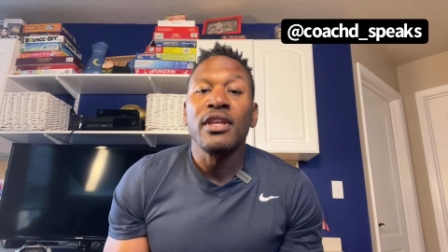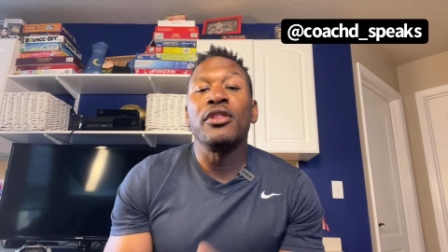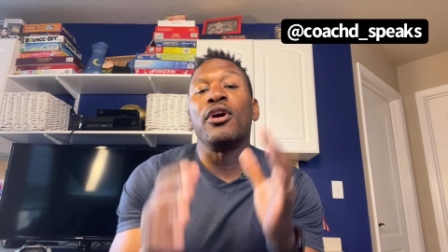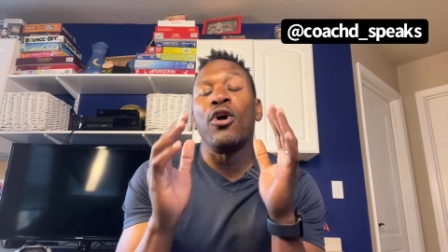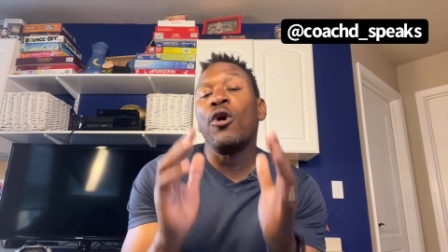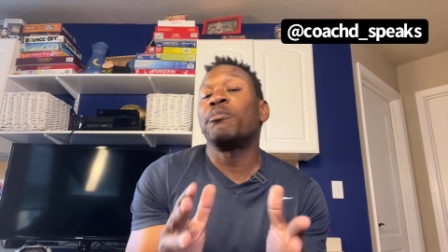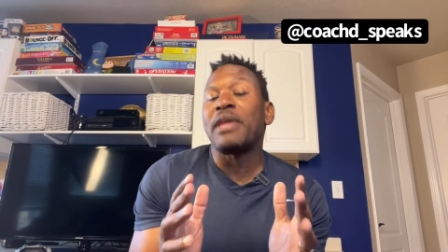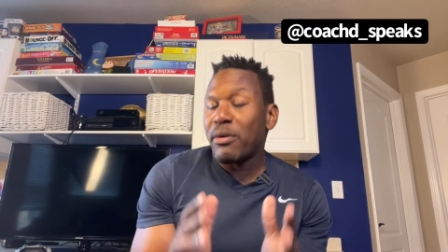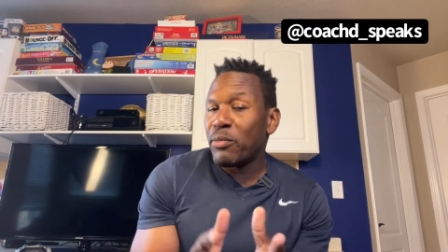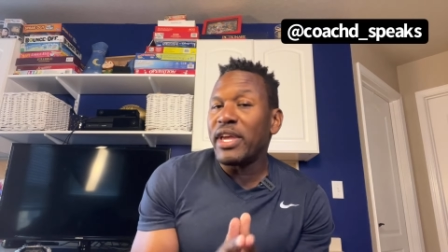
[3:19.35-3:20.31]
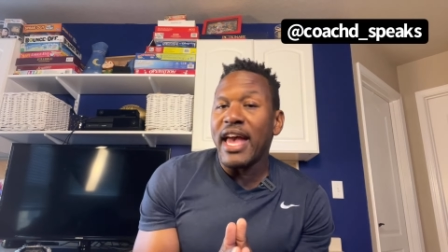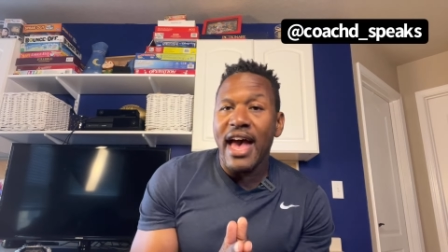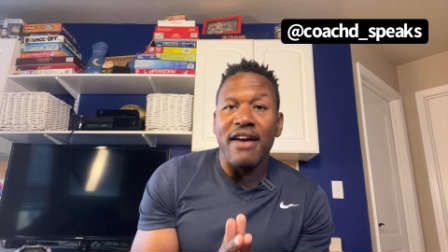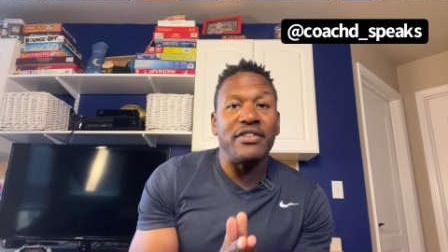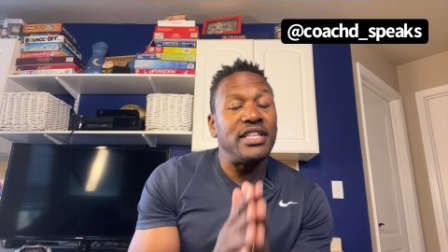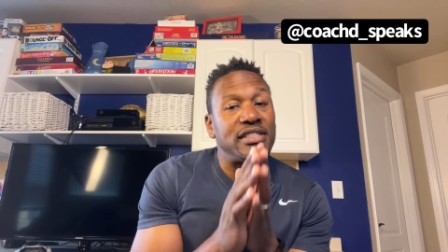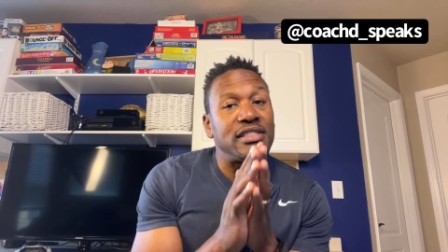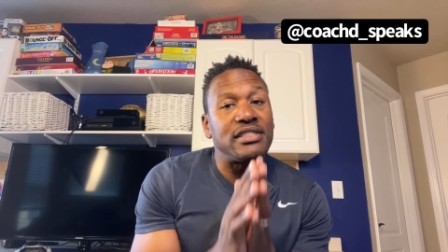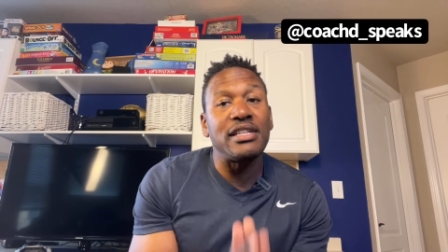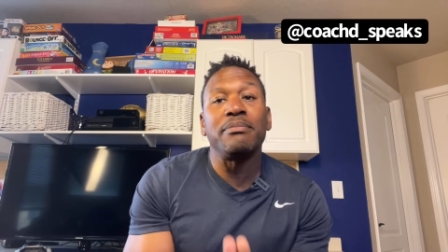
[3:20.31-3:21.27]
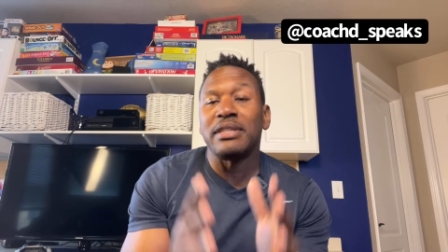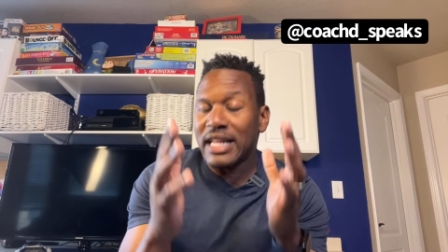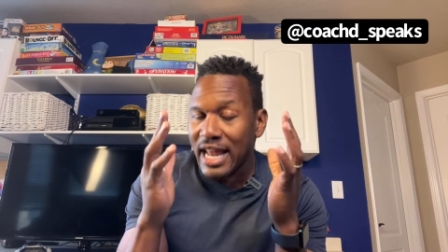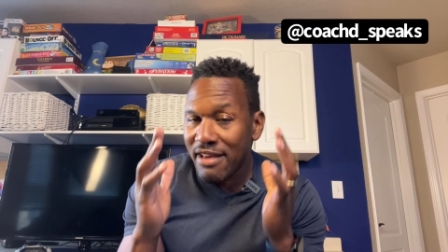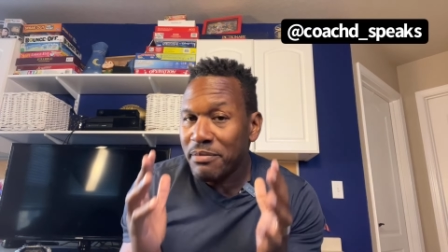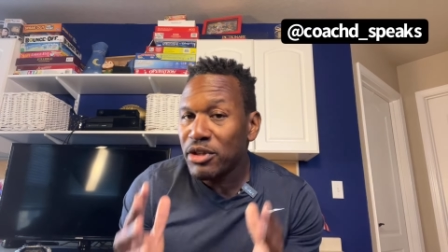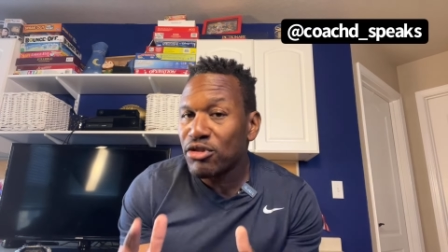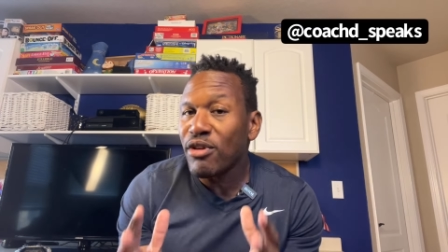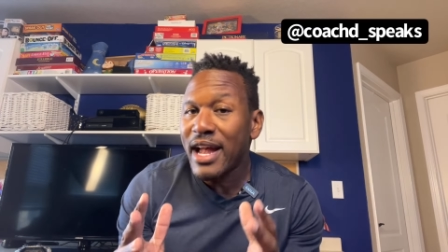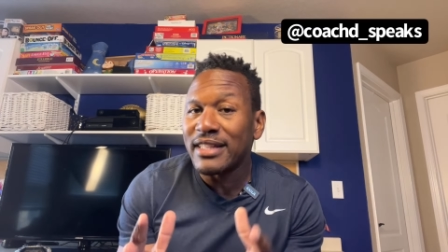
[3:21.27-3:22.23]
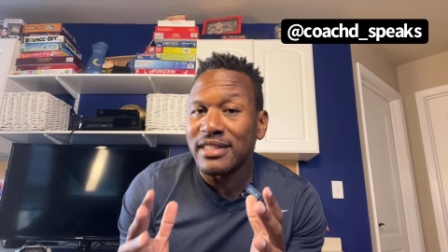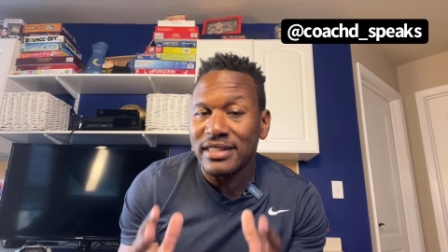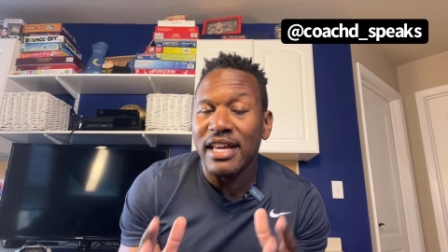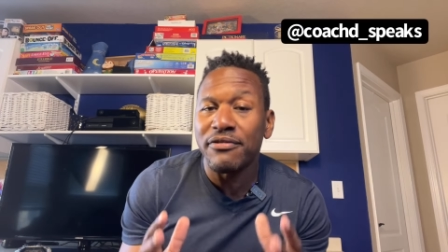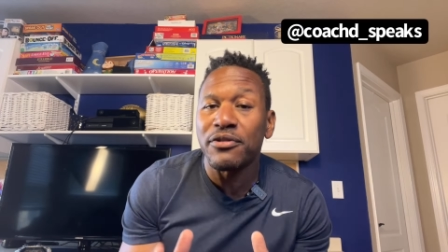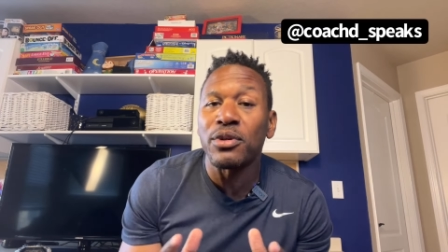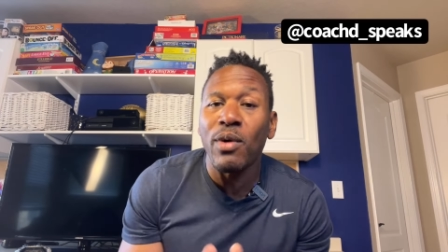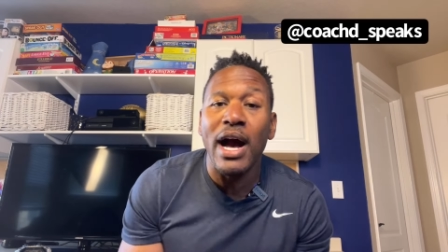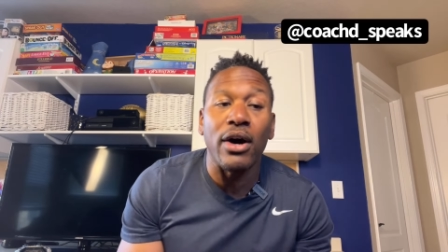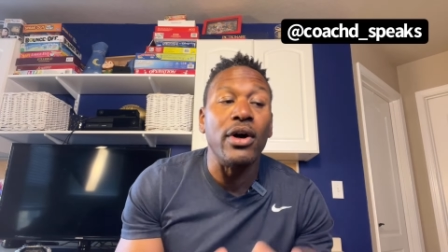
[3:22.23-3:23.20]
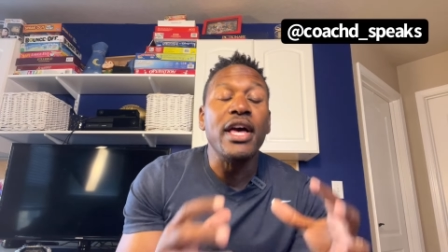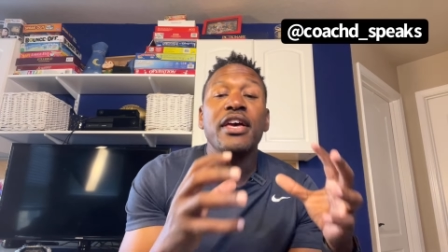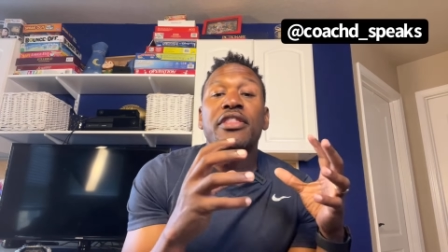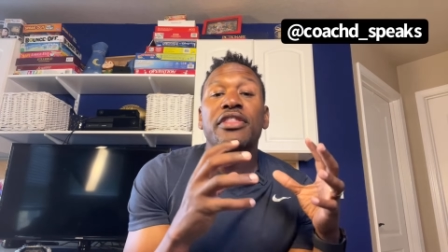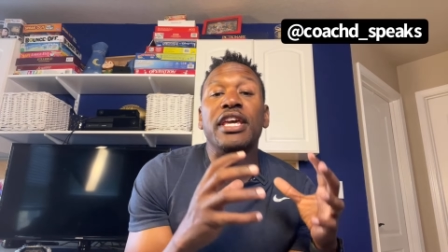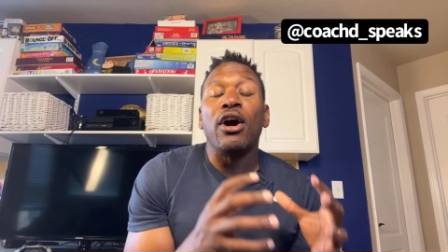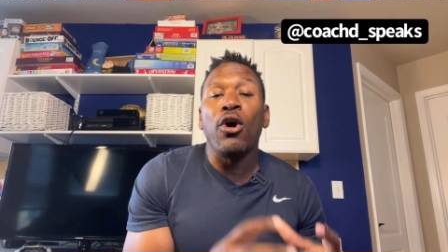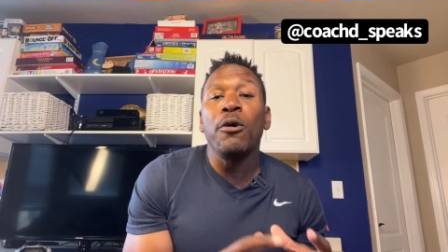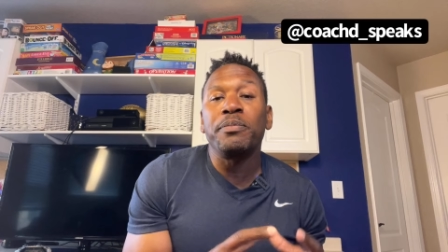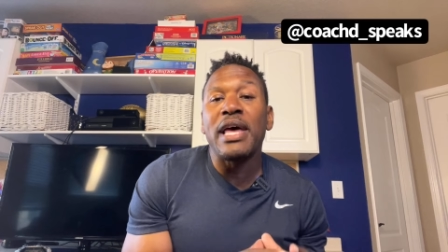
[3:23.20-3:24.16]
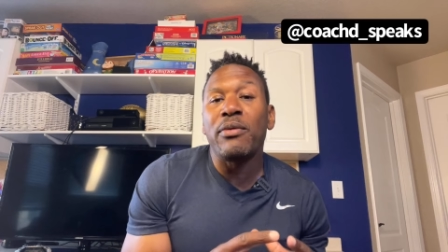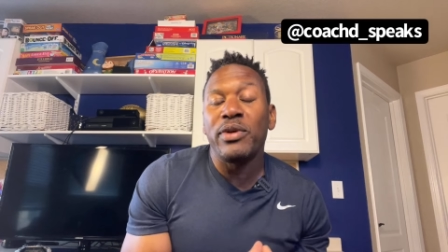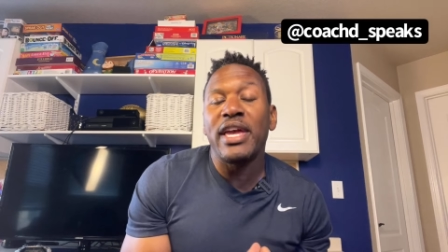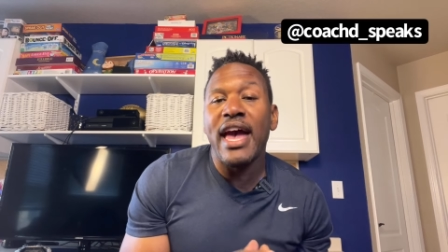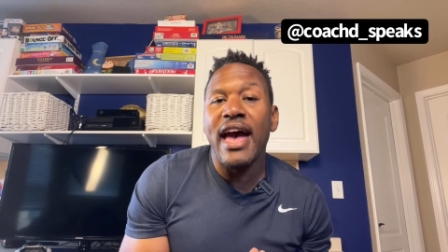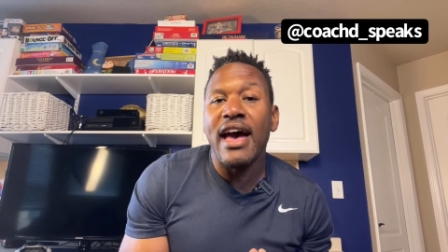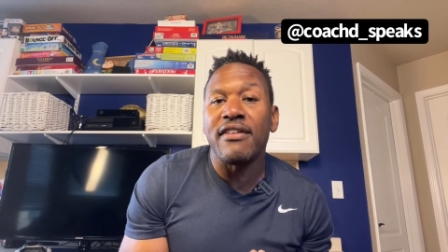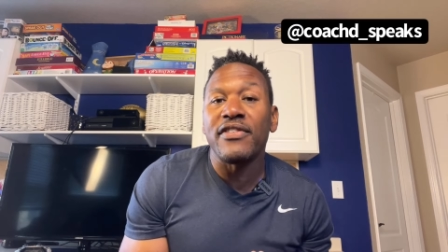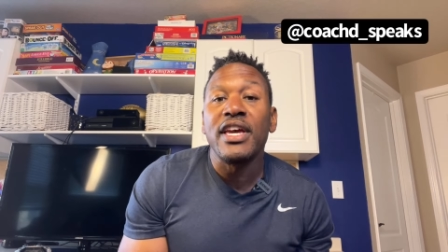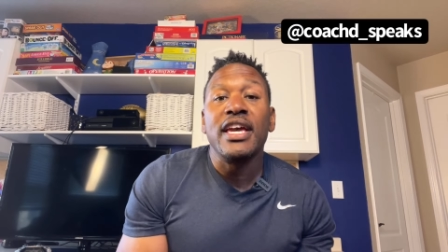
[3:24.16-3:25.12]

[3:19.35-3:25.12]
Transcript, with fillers: The hope that we have, and this is something that I've been trying to say for a while, the hope that we have